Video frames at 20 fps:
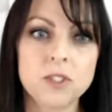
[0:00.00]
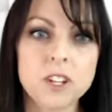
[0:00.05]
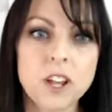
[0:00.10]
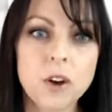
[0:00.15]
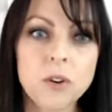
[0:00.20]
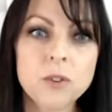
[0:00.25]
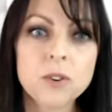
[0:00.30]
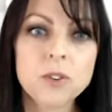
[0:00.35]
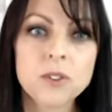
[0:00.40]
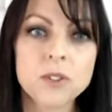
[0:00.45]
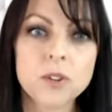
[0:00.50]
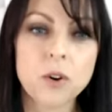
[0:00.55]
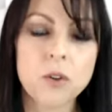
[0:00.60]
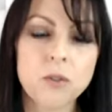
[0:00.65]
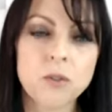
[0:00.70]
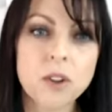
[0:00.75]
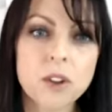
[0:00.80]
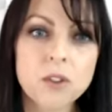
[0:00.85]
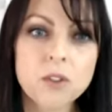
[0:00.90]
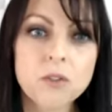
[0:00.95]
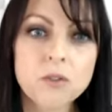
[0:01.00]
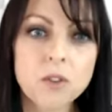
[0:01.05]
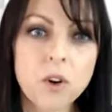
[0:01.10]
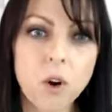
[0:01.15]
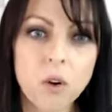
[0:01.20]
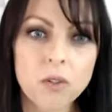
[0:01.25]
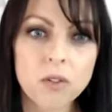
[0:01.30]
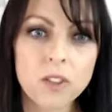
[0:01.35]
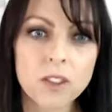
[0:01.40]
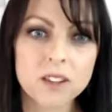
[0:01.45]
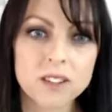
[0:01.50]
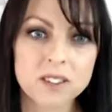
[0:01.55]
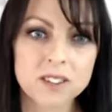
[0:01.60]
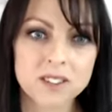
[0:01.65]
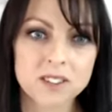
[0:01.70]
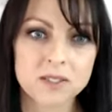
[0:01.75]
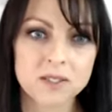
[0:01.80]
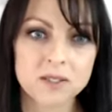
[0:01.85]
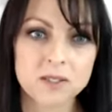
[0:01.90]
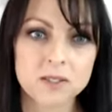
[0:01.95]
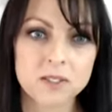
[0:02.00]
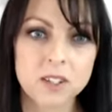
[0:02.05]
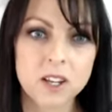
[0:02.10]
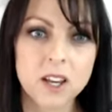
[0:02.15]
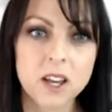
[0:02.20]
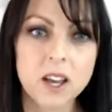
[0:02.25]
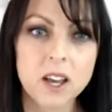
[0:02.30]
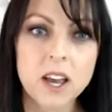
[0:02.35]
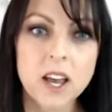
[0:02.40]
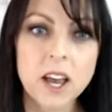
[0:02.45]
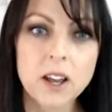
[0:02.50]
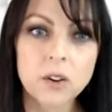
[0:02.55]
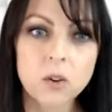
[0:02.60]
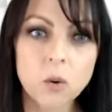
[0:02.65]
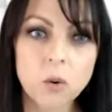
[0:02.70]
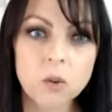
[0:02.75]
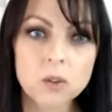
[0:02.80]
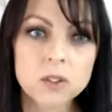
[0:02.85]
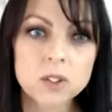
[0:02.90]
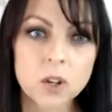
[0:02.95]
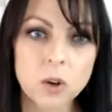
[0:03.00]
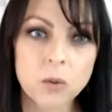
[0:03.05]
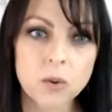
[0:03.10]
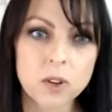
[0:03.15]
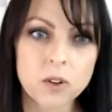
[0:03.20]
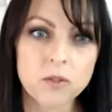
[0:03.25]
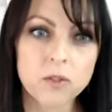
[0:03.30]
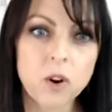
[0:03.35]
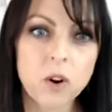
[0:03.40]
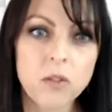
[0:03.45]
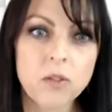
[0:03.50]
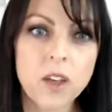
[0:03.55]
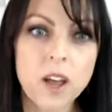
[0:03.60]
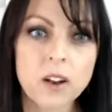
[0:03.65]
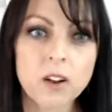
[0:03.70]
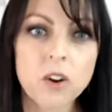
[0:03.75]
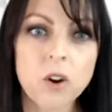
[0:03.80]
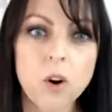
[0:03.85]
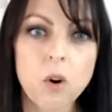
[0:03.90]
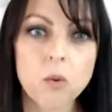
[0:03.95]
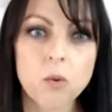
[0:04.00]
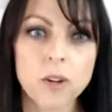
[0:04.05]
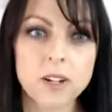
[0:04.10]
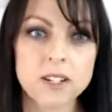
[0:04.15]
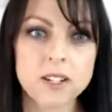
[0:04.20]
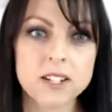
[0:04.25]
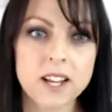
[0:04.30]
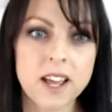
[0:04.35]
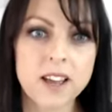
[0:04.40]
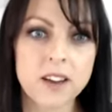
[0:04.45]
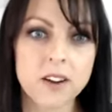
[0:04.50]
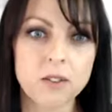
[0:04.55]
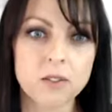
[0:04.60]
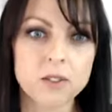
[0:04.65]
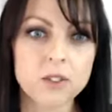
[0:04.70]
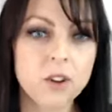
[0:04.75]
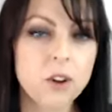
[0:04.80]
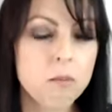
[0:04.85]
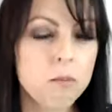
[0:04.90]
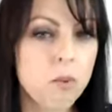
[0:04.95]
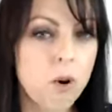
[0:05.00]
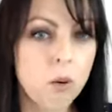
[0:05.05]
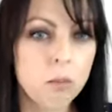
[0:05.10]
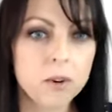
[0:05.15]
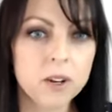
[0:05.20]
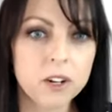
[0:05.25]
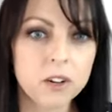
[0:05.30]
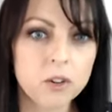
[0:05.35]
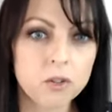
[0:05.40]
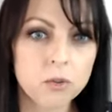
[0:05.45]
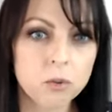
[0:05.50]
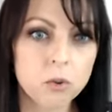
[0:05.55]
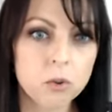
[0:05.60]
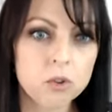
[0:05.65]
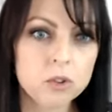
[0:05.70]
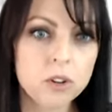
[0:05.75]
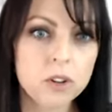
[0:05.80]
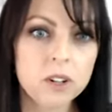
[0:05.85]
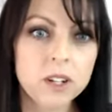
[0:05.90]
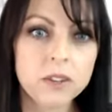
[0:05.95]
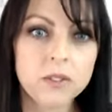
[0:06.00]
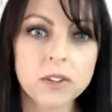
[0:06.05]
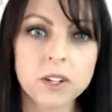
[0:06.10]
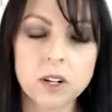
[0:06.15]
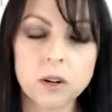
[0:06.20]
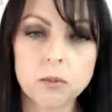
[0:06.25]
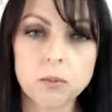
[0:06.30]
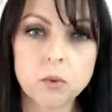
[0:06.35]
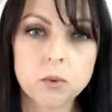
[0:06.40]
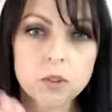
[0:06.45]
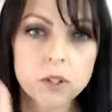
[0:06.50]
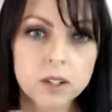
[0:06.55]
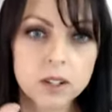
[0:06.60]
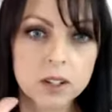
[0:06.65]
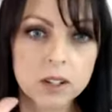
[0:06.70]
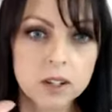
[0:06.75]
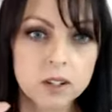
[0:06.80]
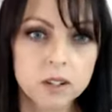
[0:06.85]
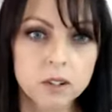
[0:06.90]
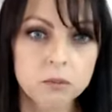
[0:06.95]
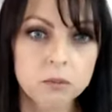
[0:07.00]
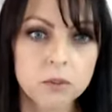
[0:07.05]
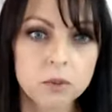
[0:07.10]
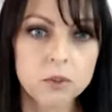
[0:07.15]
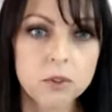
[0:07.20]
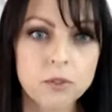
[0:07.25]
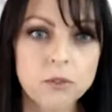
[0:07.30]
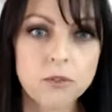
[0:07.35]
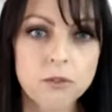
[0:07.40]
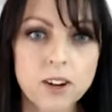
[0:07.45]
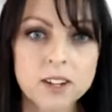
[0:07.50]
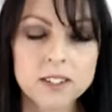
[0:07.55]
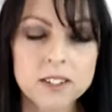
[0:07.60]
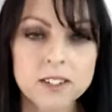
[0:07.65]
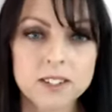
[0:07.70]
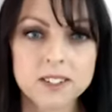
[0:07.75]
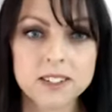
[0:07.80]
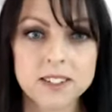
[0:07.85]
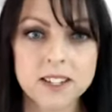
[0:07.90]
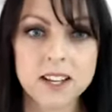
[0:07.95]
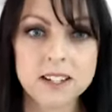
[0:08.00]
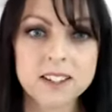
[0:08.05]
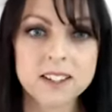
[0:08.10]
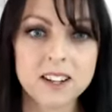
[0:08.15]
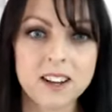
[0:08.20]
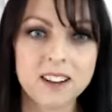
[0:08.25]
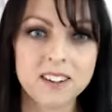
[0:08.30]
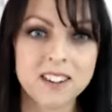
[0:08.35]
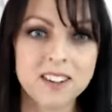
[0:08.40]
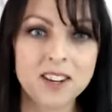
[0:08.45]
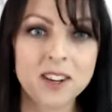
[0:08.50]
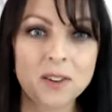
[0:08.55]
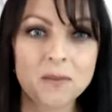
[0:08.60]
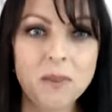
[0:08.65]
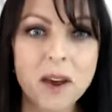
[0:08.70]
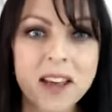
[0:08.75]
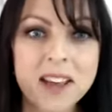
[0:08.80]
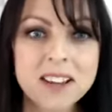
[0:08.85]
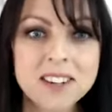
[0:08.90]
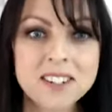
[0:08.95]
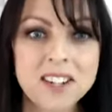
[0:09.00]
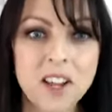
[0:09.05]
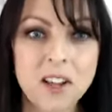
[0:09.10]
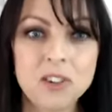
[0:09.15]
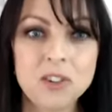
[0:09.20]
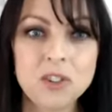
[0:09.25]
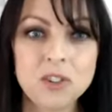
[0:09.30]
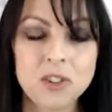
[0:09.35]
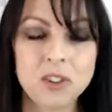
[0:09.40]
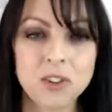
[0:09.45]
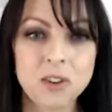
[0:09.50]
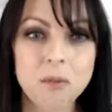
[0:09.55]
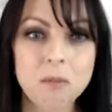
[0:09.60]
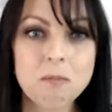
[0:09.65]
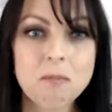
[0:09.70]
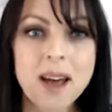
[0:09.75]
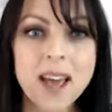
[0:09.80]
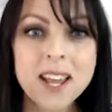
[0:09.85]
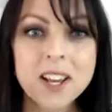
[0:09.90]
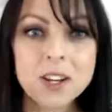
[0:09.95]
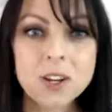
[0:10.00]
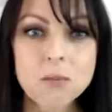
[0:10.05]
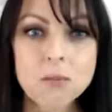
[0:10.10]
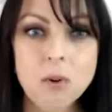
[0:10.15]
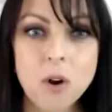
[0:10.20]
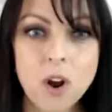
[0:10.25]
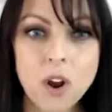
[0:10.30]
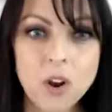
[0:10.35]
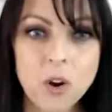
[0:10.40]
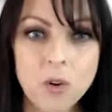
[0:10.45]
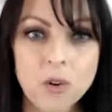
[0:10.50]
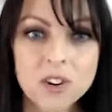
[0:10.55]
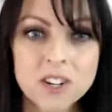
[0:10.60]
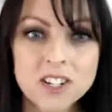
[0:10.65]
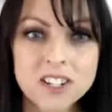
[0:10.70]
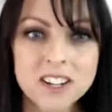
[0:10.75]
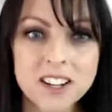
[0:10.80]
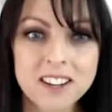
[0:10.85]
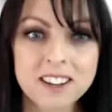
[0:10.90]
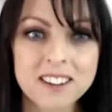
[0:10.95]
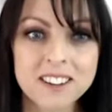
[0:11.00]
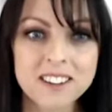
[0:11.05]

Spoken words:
Tell yourself that you've got this. And also, when you've got that goal written down, don't pop it in a drawer, don't leave it in a book. Put it front and center. Pay attention. Make it a priority.